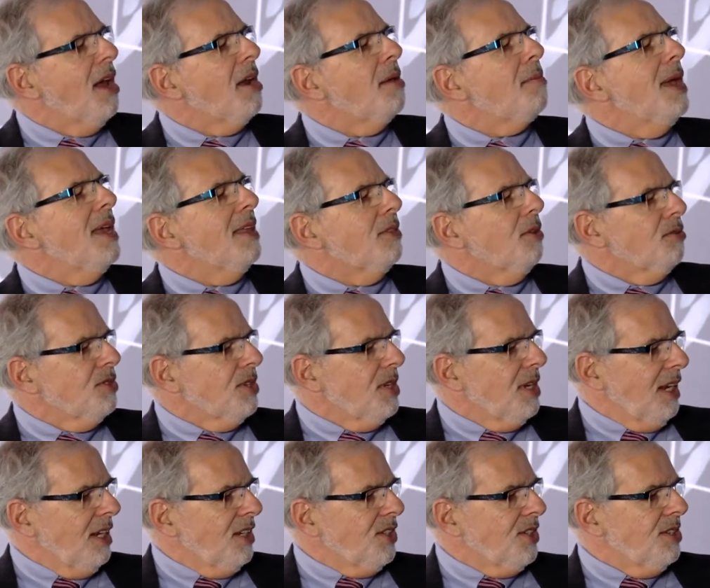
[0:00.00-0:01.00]
how to make those
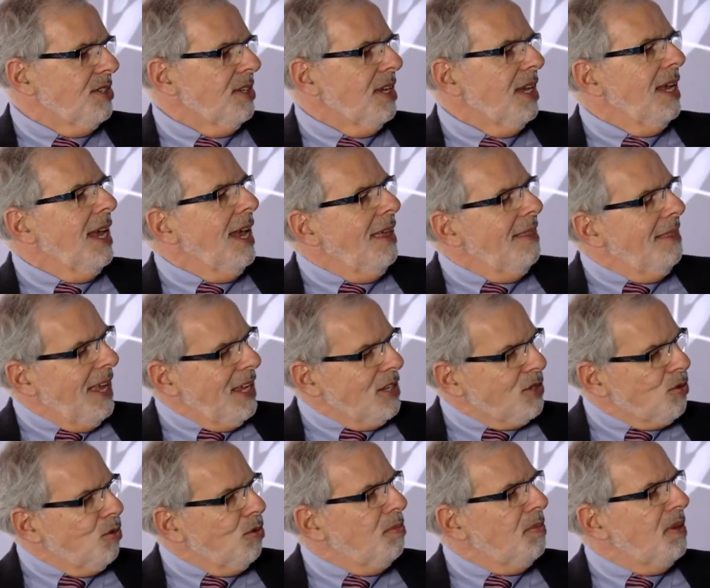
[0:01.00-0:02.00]
connections. And
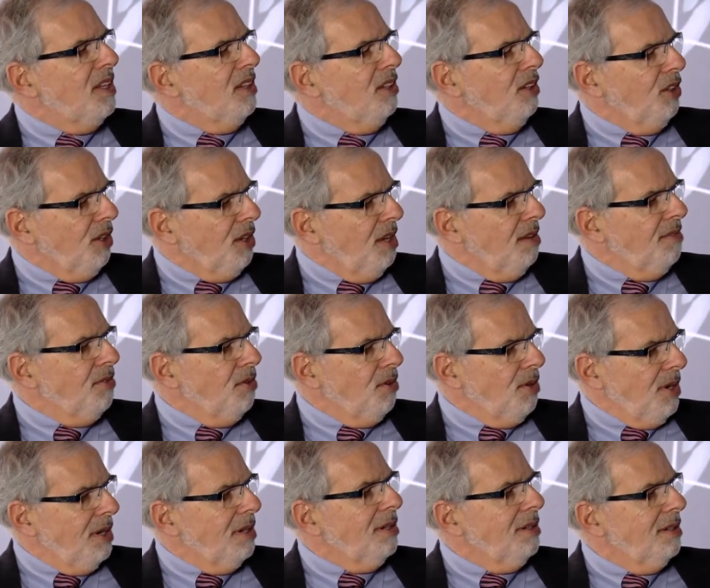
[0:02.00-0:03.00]
that's what we'll be looking for.